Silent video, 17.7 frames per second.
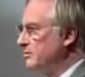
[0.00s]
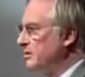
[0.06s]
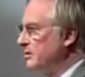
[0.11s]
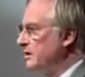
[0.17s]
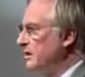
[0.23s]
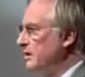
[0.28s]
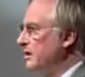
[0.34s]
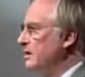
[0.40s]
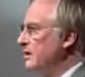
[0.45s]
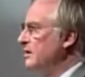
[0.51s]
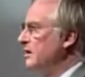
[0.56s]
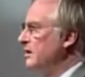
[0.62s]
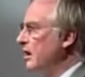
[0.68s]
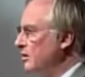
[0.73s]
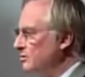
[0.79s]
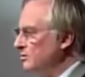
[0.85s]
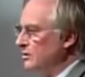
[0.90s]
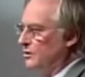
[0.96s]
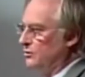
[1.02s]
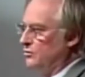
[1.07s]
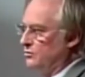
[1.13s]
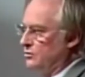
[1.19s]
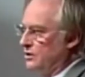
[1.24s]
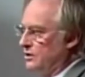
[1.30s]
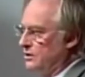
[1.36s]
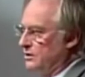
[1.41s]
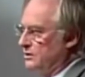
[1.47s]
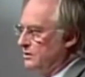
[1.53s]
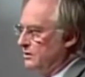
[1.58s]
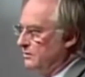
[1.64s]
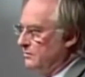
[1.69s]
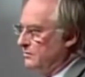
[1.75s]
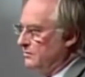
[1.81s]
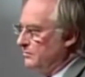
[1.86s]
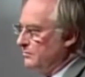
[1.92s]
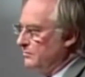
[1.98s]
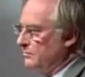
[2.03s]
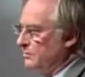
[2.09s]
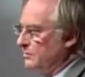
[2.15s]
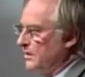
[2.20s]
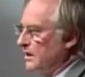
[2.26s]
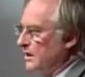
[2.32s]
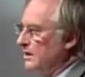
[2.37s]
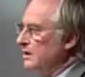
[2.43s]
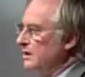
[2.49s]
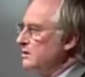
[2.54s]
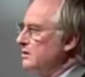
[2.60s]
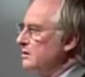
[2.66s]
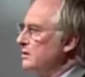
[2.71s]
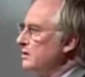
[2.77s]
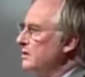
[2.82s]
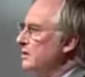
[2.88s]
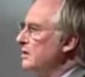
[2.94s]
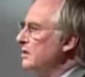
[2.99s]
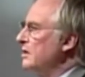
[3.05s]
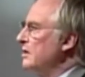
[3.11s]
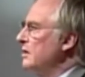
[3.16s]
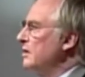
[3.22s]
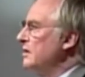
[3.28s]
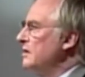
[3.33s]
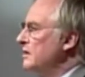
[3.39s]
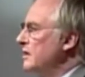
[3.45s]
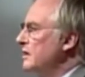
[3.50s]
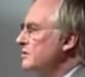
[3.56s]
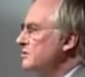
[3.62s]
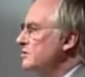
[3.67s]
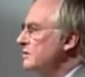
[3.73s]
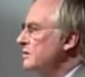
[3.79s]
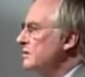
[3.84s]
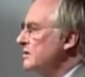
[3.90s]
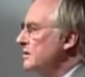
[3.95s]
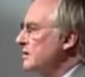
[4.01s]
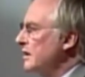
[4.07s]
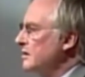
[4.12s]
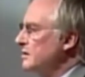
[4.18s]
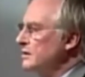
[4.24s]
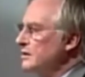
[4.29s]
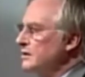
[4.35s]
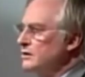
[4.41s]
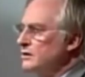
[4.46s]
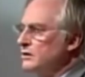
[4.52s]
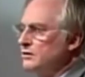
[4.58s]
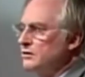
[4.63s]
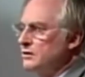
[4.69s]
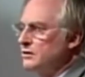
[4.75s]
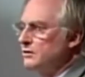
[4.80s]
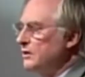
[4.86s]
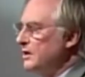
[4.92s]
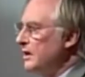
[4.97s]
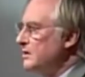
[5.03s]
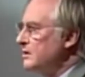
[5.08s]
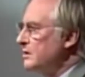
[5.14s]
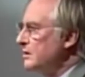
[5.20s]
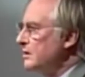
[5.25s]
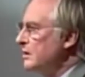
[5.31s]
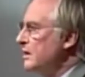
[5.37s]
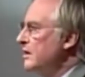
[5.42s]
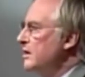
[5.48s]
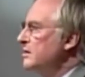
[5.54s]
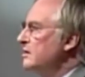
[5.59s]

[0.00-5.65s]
tree? The only alternative is that the intelligent designer, the, the creator,